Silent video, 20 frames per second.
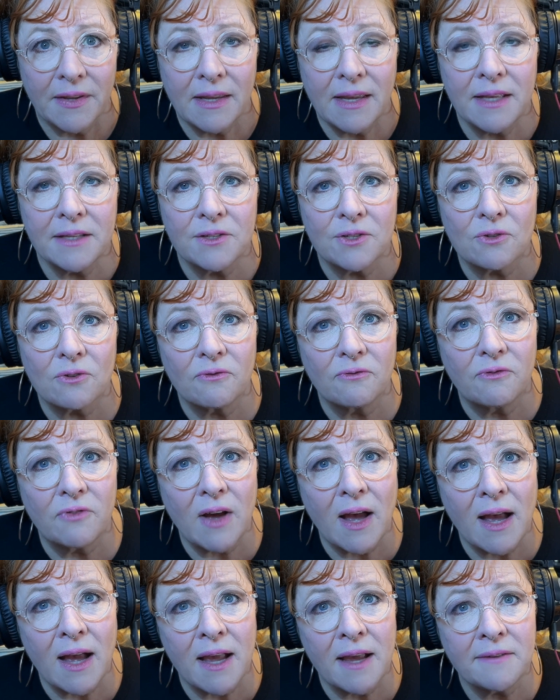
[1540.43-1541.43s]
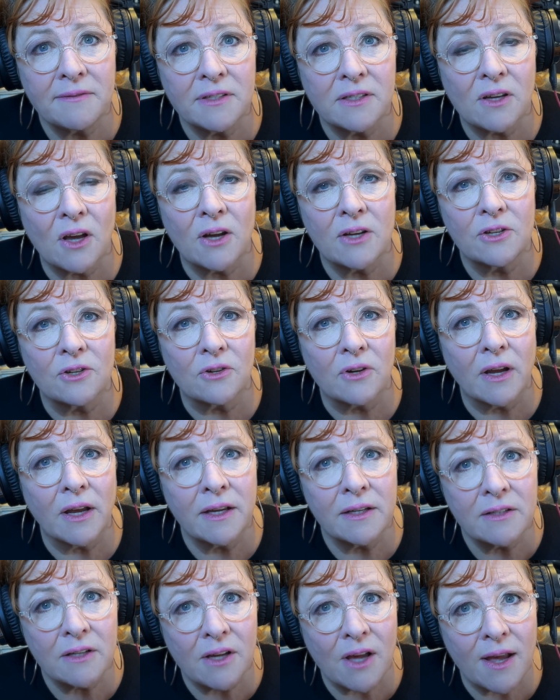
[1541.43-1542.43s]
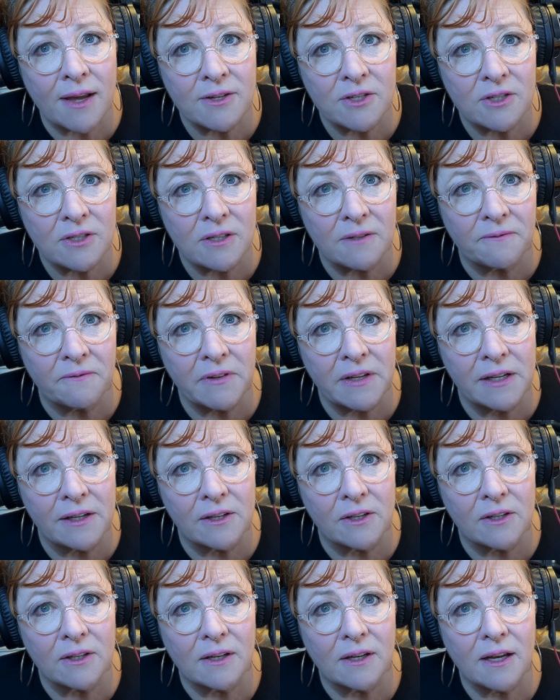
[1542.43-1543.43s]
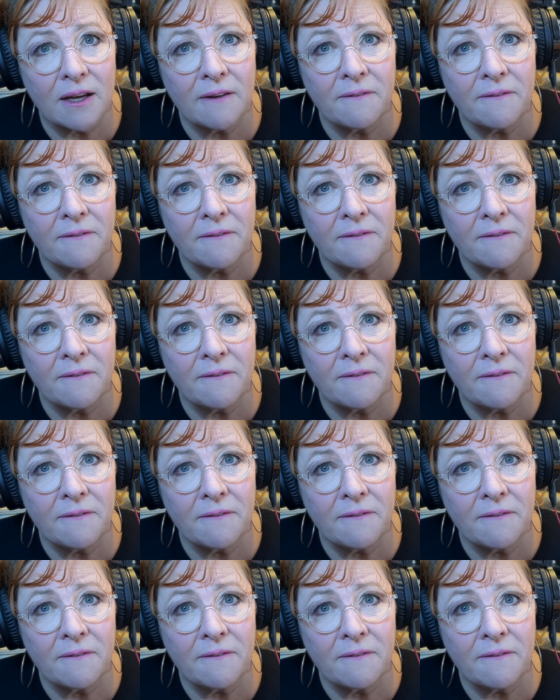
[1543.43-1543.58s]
It survives on your unconscious fear